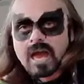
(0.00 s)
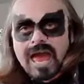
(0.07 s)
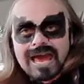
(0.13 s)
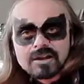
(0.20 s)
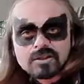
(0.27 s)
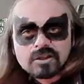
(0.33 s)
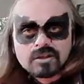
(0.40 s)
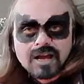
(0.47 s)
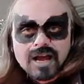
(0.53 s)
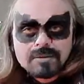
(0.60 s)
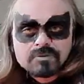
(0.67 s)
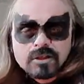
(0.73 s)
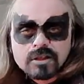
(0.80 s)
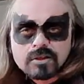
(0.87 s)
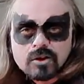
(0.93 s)
And it's time
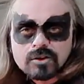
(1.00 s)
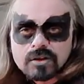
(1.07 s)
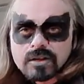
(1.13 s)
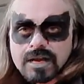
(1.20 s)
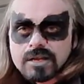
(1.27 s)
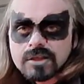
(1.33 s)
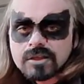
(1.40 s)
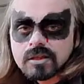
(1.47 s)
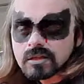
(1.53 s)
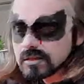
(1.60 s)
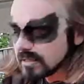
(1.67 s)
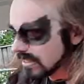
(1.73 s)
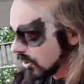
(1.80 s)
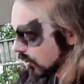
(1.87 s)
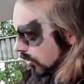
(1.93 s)
to start a nice
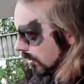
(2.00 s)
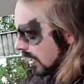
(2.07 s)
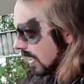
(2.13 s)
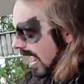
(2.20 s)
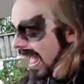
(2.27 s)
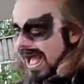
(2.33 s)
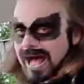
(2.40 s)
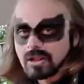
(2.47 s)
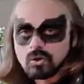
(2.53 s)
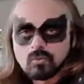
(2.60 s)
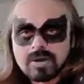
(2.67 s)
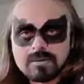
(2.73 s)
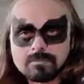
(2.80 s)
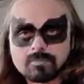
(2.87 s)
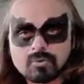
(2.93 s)
little
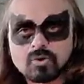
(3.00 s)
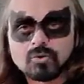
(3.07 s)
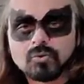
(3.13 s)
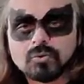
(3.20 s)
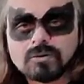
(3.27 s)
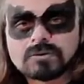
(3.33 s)
Halloween brew.